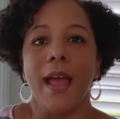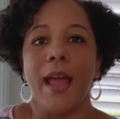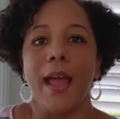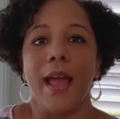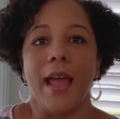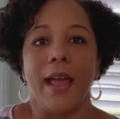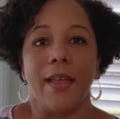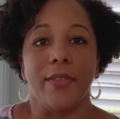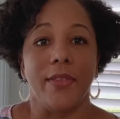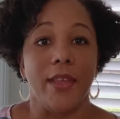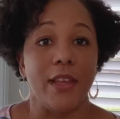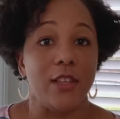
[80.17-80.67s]

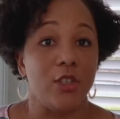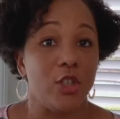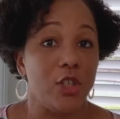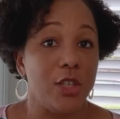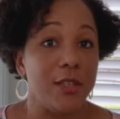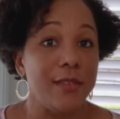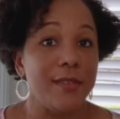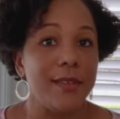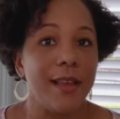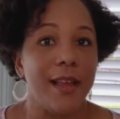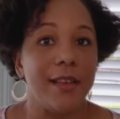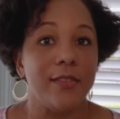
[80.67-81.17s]
And then she
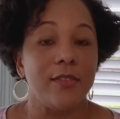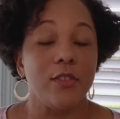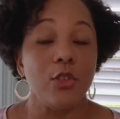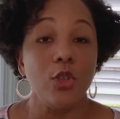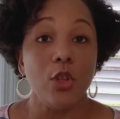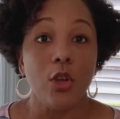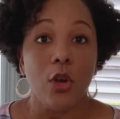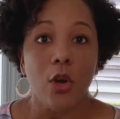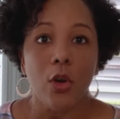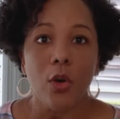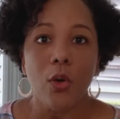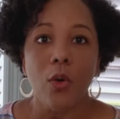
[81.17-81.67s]
says,
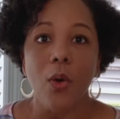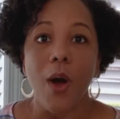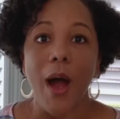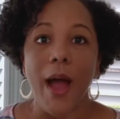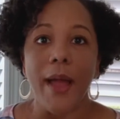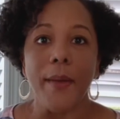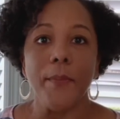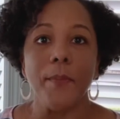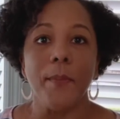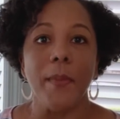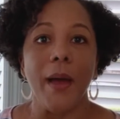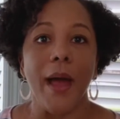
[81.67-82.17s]
no,
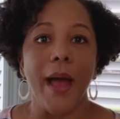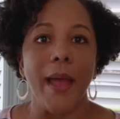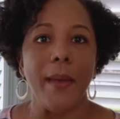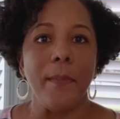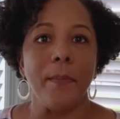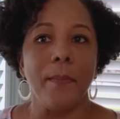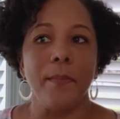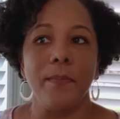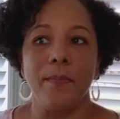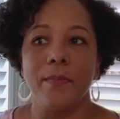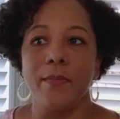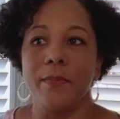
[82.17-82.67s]
I
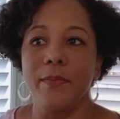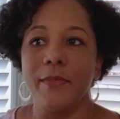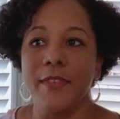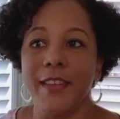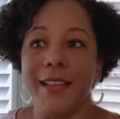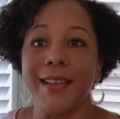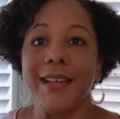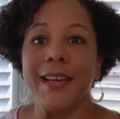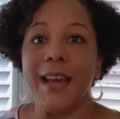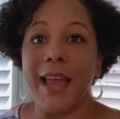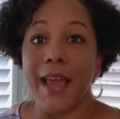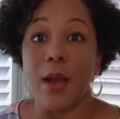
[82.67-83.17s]

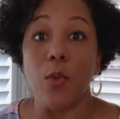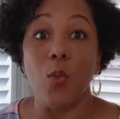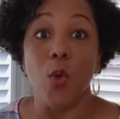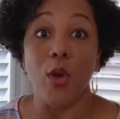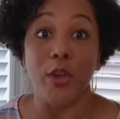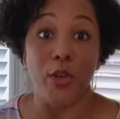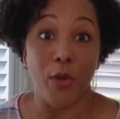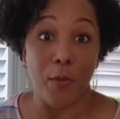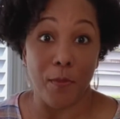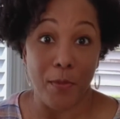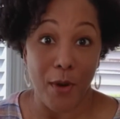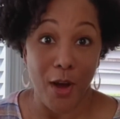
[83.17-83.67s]
didn't like what
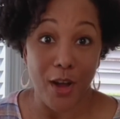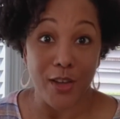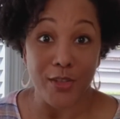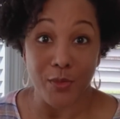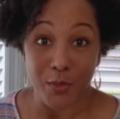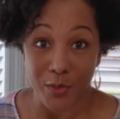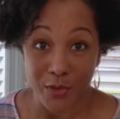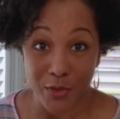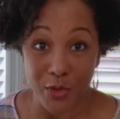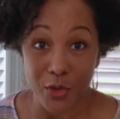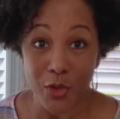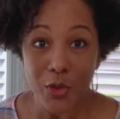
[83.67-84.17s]
your boss
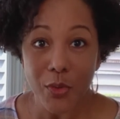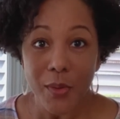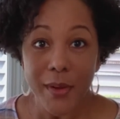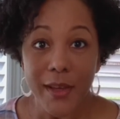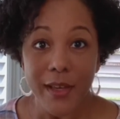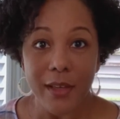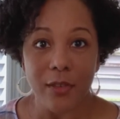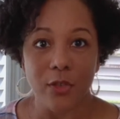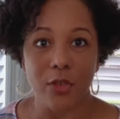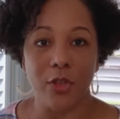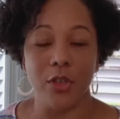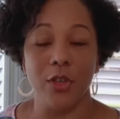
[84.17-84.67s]
was
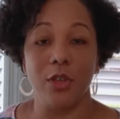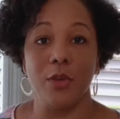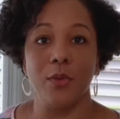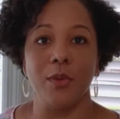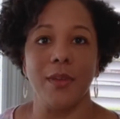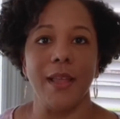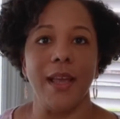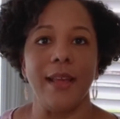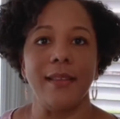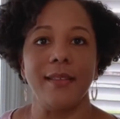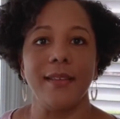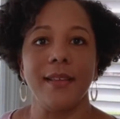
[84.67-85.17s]
doing to you,
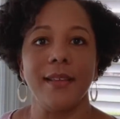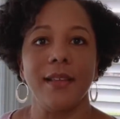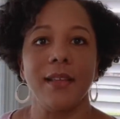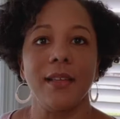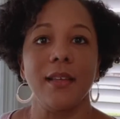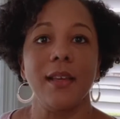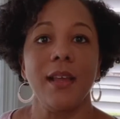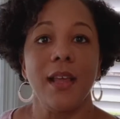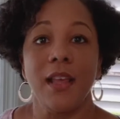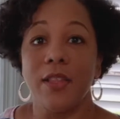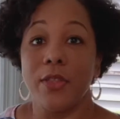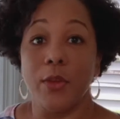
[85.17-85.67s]
and
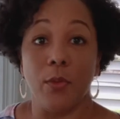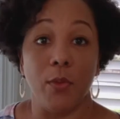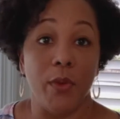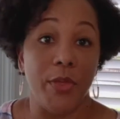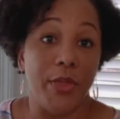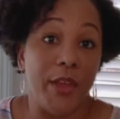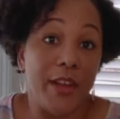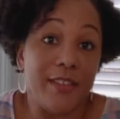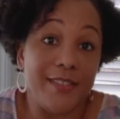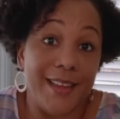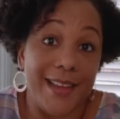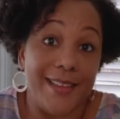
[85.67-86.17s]
there were
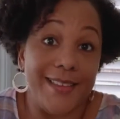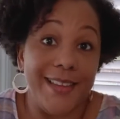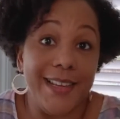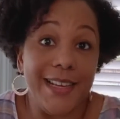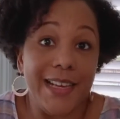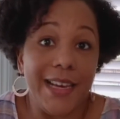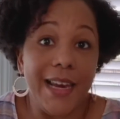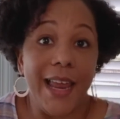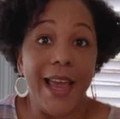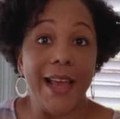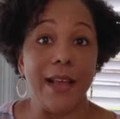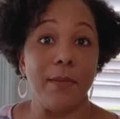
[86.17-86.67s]
things I
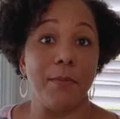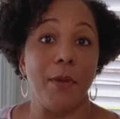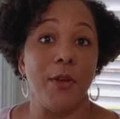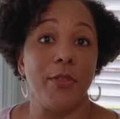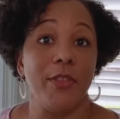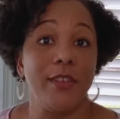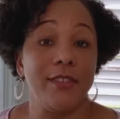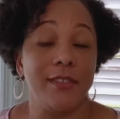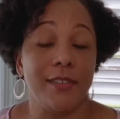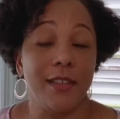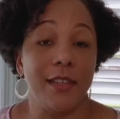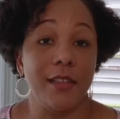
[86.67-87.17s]
didn't like about the
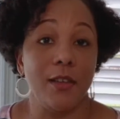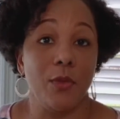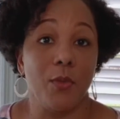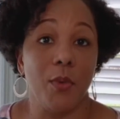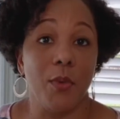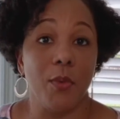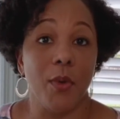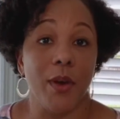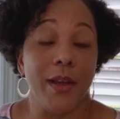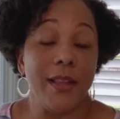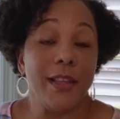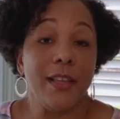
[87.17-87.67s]
city we
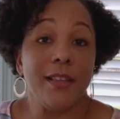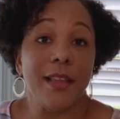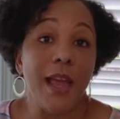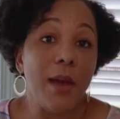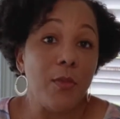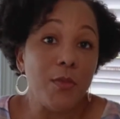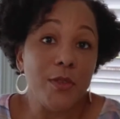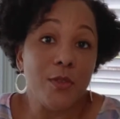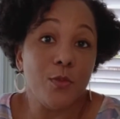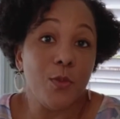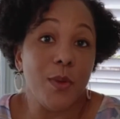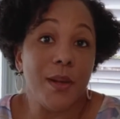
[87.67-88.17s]
were in, and I
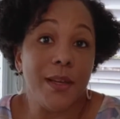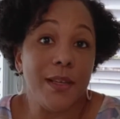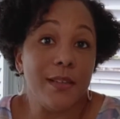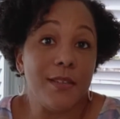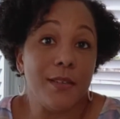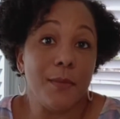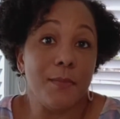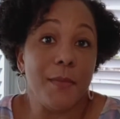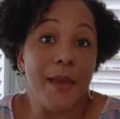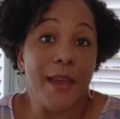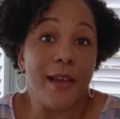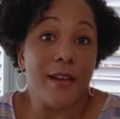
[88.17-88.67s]
was willing to
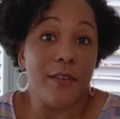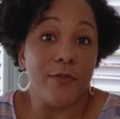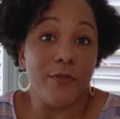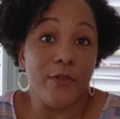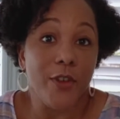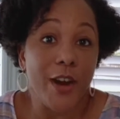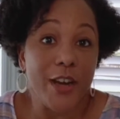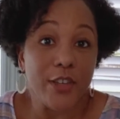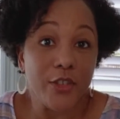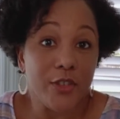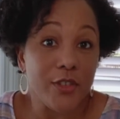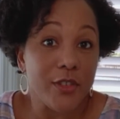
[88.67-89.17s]
make a
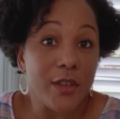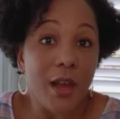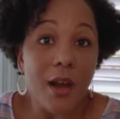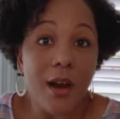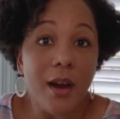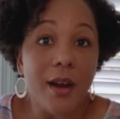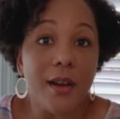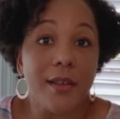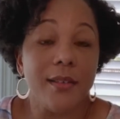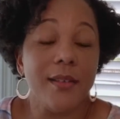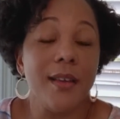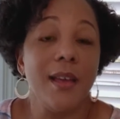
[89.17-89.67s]
fresh
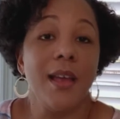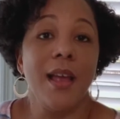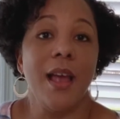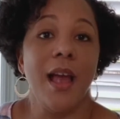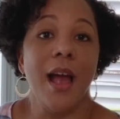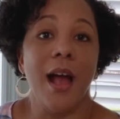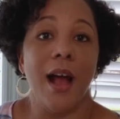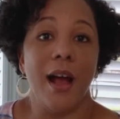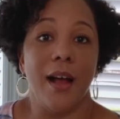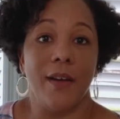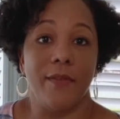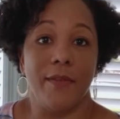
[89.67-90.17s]
start
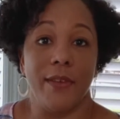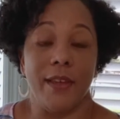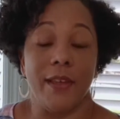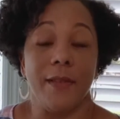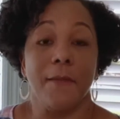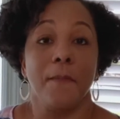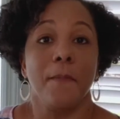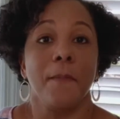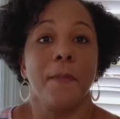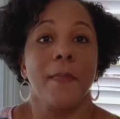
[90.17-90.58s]
of it.